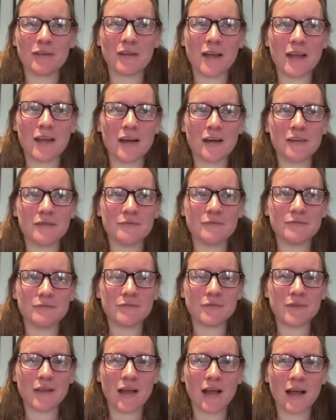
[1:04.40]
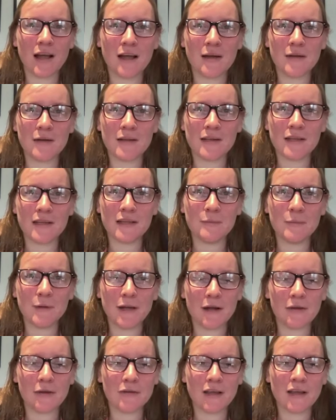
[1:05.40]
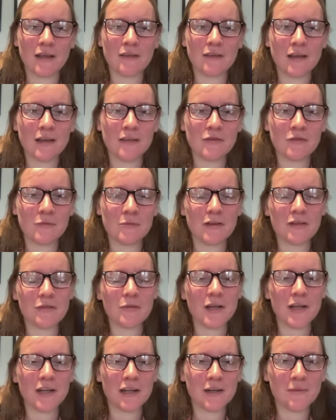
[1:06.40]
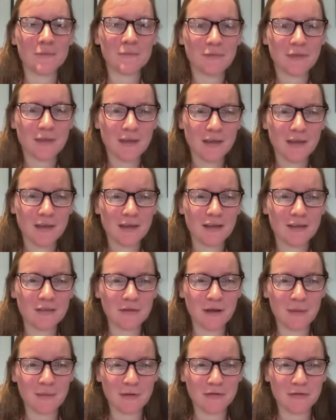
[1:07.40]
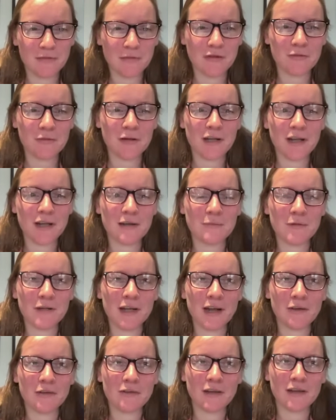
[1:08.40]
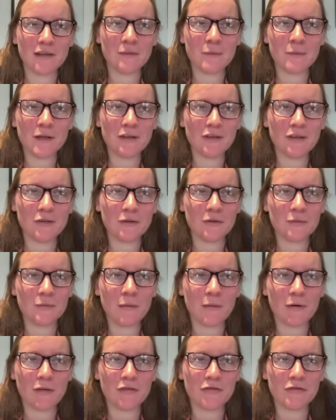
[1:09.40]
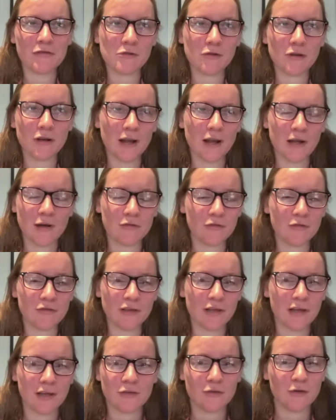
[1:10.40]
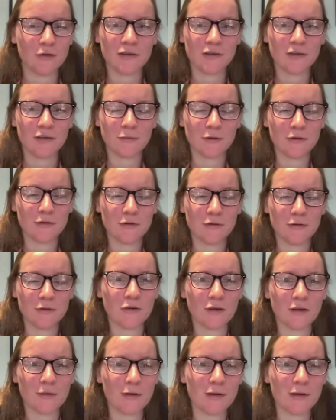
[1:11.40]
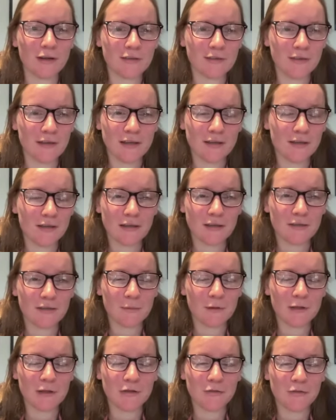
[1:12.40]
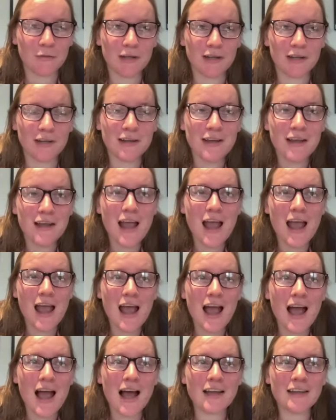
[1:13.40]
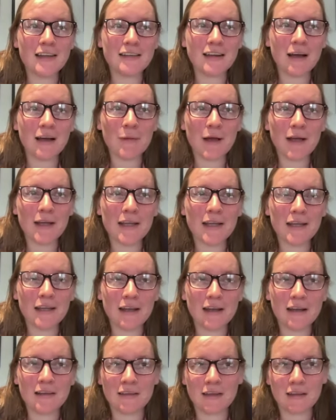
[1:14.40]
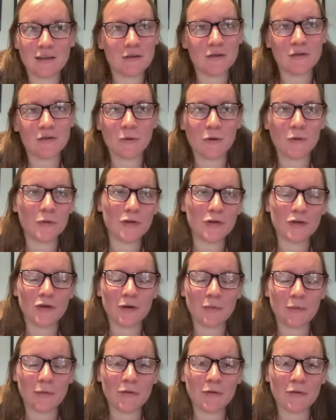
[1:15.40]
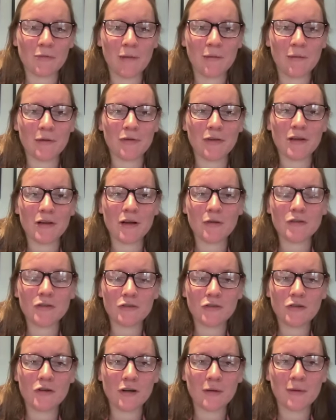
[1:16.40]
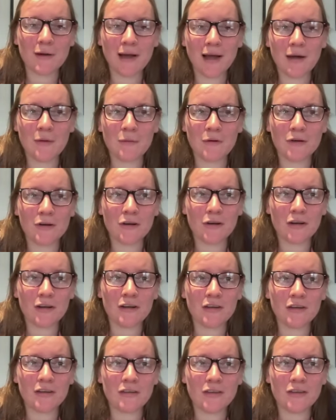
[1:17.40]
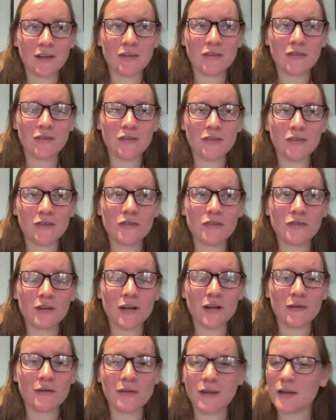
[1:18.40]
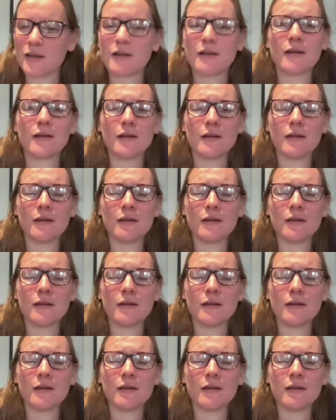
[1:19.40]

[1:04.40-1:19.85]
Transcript: later, he'd been outside. He's from Lithuania. His family's from Lithuania. He'd been outside speaking to his mum on the phone, and I obviously had no idea what they were talking about because I can't speak Lithuanian. And he'd come back in, and I'd said, "Oh, what were you talking about with your mum?" And he was like, "Oh, I was just talking about how we're not going to send her to school." And I was like,